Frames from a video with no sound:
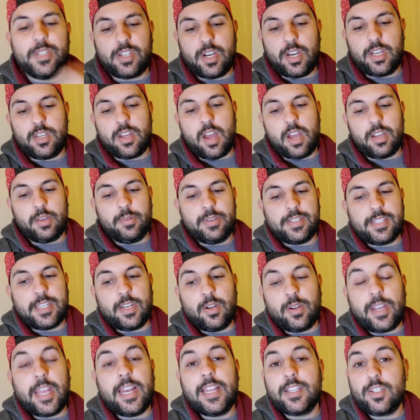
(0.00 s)
started talking, we said,
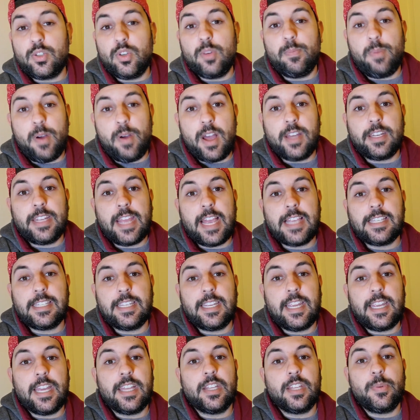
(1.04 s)
okay, let's do a podcast
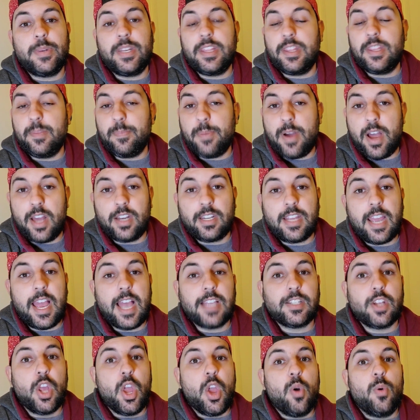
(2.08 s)
together. We did the
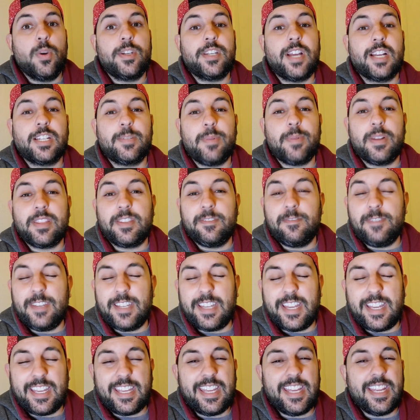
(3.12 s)
podcast. We talked about the
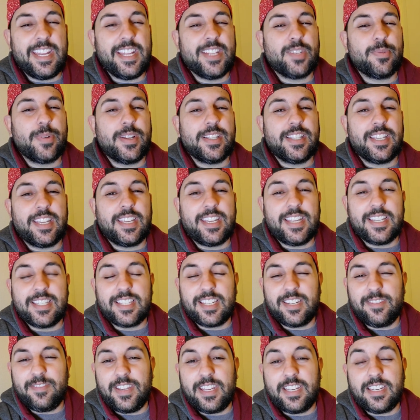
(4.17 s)
vegan kids, raising kids
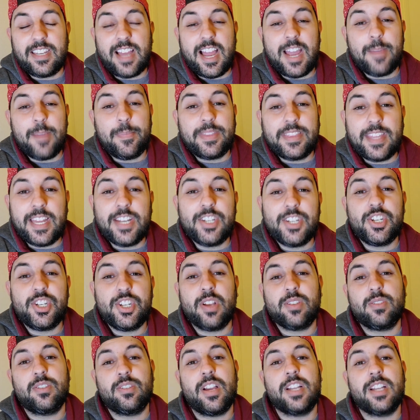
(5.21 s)
on a vegan diet. But then she
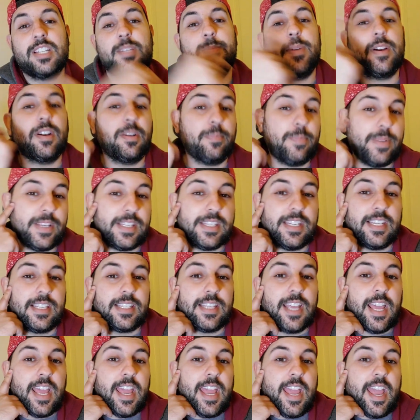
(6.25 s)
also talked about her
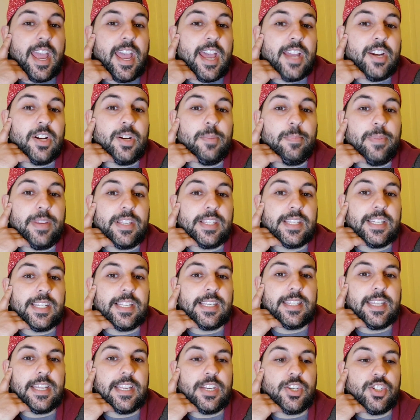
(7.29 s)
business, and her
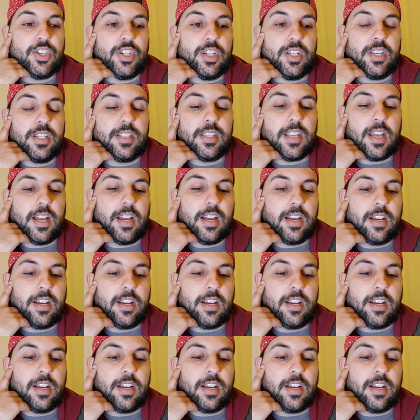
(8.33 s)
business that she's